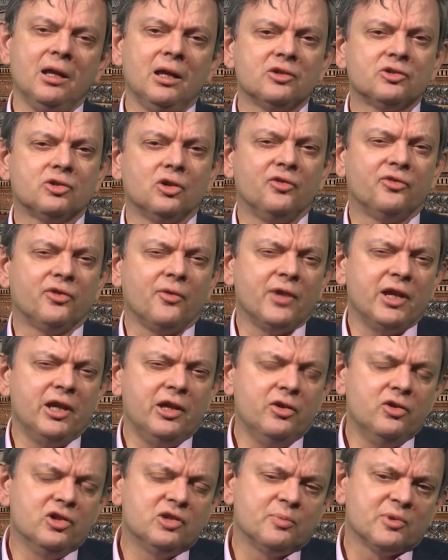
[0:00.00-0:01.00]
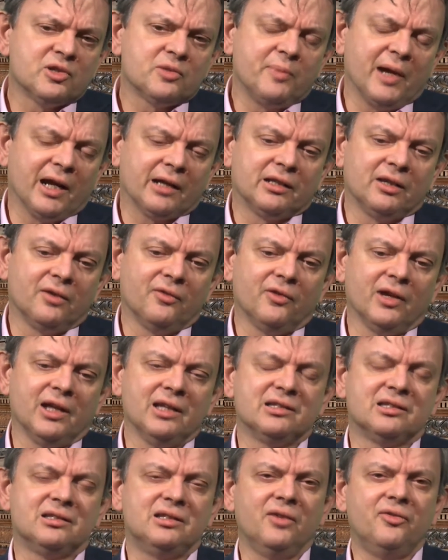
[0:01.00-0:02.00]
So from the EU's perspective,
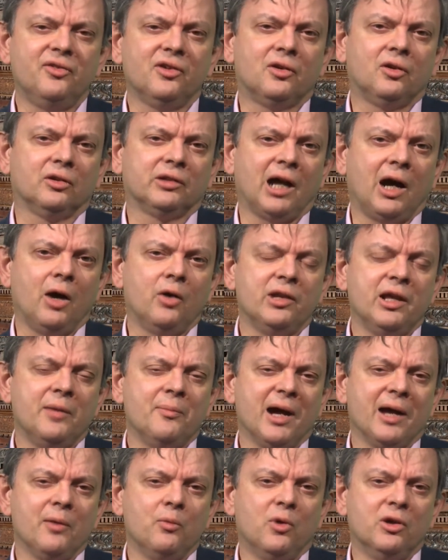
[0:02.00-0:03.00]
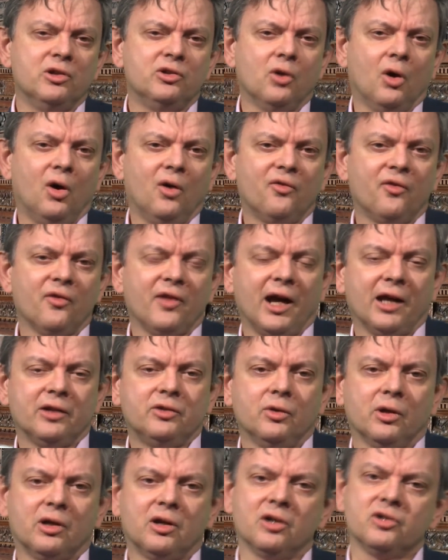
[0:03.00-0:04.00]
it's difficult how they might want to offer that
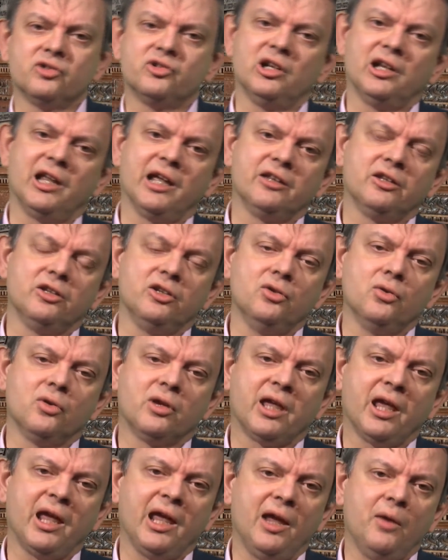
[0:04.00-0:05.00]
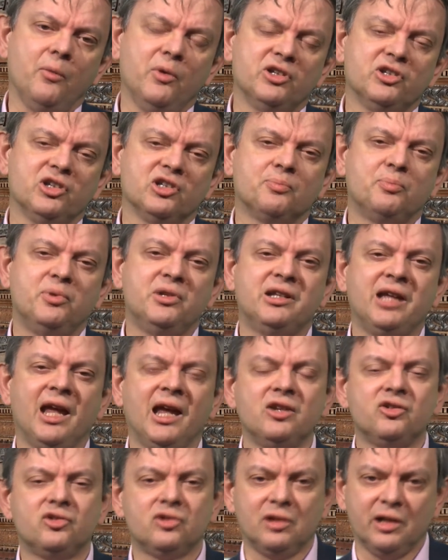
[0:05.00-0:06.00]
to a country like the UK, which is
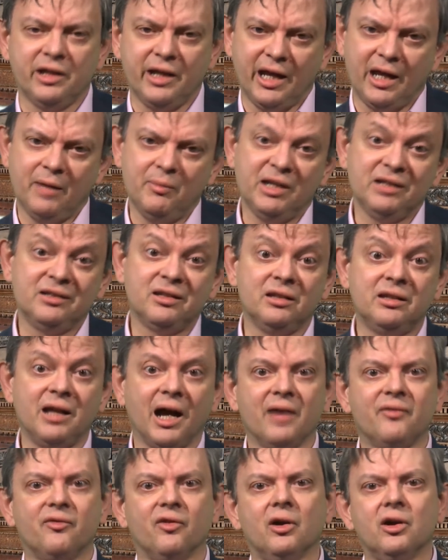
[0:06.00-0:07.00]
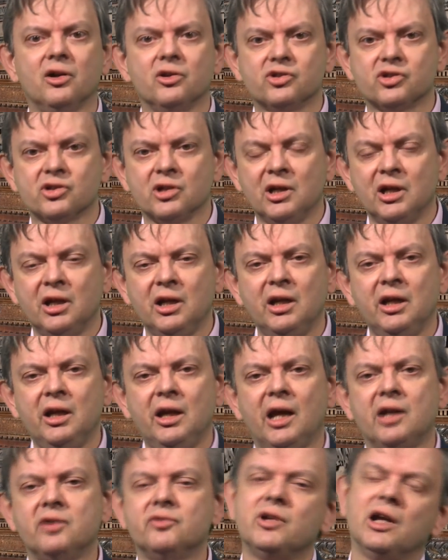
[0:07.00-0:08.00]
potentially aiming to diverge
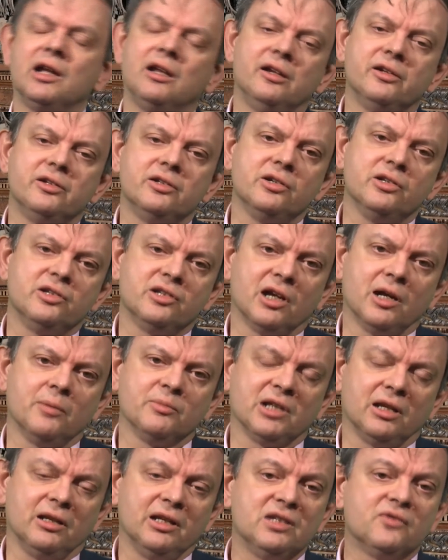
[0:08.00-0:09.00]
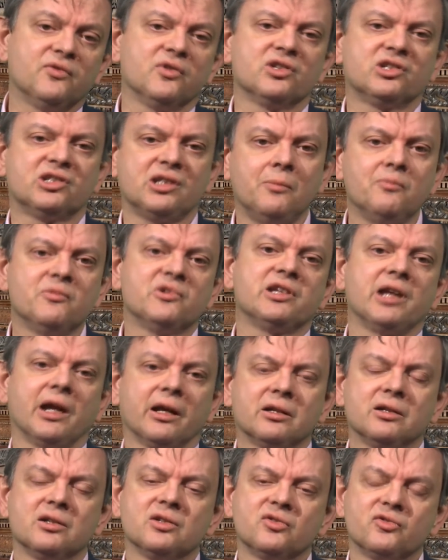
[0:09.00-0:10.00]
in regulatory terms, at least for some
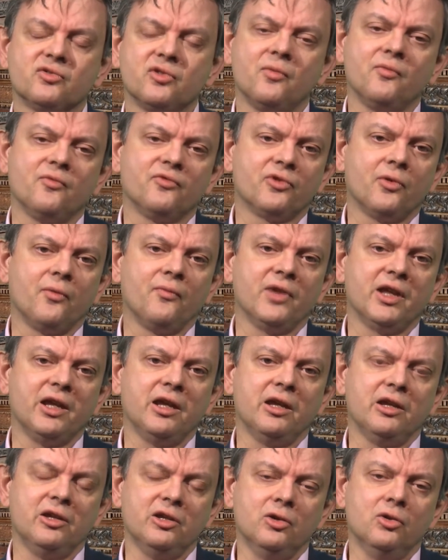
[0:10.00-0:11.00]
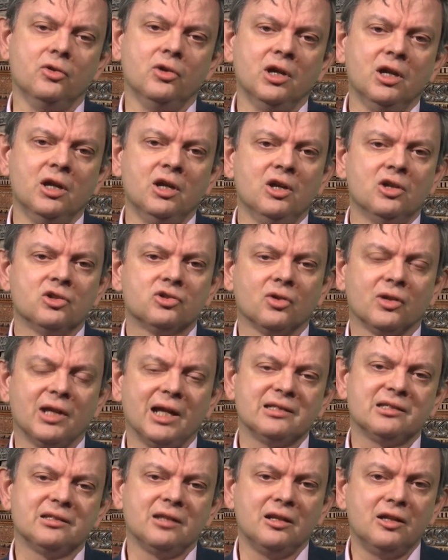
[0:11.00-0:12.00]
sectors from the EU. So
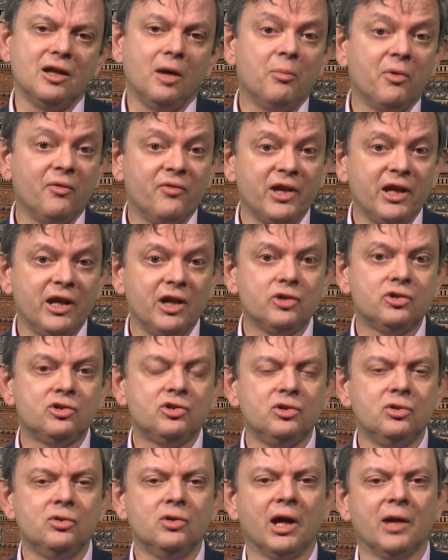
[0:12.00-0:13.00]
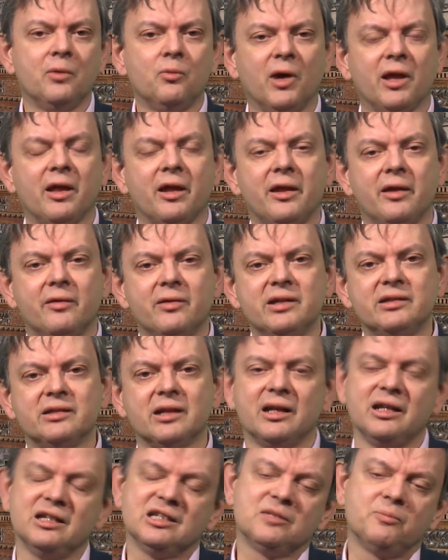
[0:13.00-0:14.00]
that's the nub of the issue, and whether there is
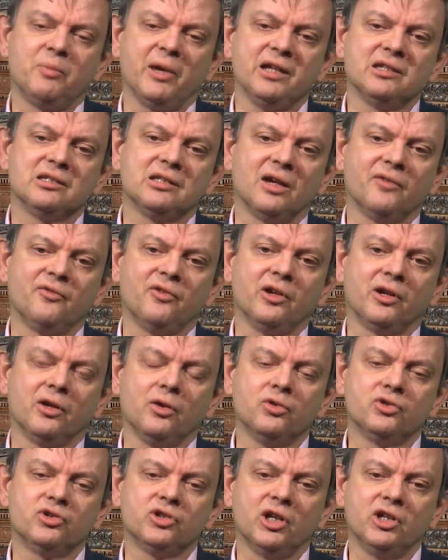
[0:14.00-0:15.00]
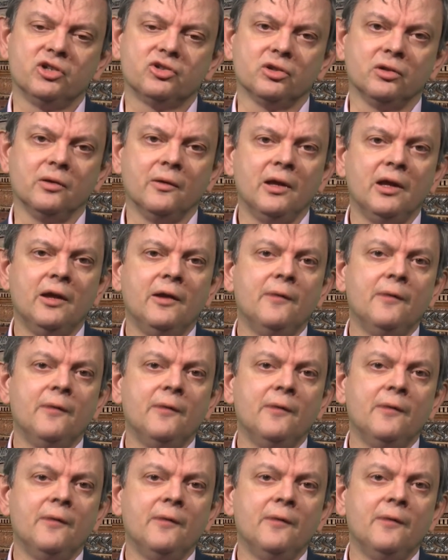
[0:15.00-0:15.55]
any space there for negotiation.